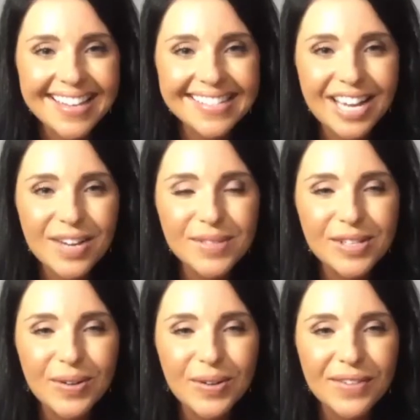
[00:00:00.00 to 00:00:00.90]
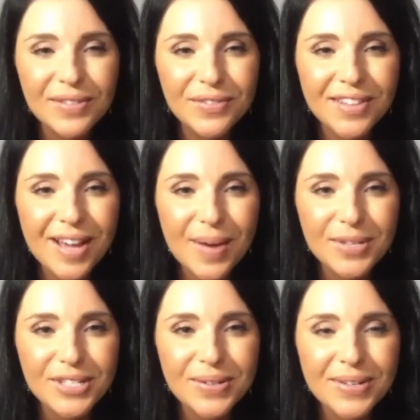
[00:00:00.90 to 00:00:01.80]
I'm so grateful for the
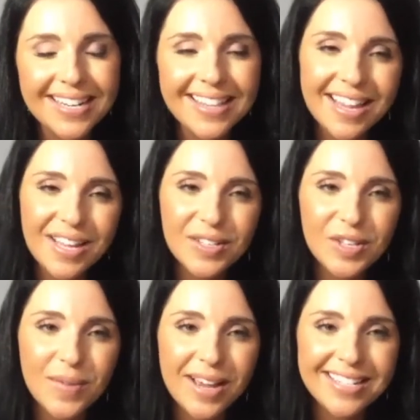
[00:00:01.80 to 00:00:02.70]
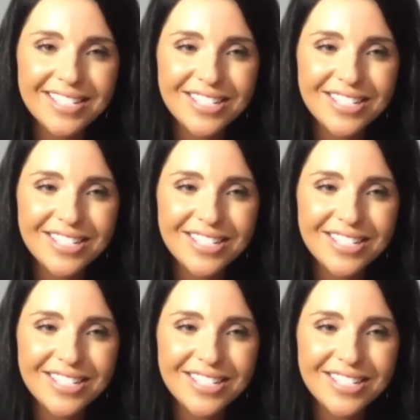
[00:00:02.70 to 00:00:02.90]
opportunity. Thank you so much.